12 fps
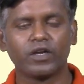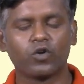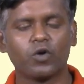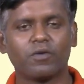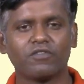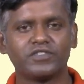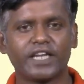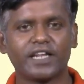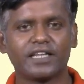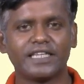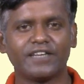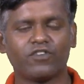Group of
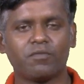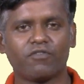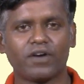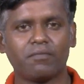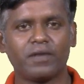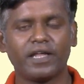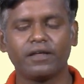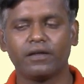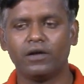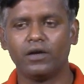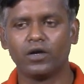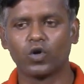genera, they form a family.
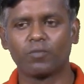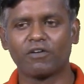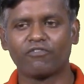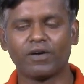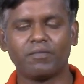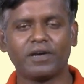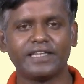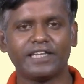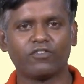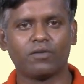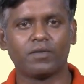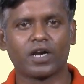Group of family, they
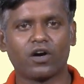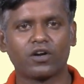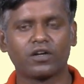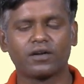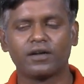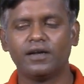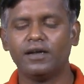form an order.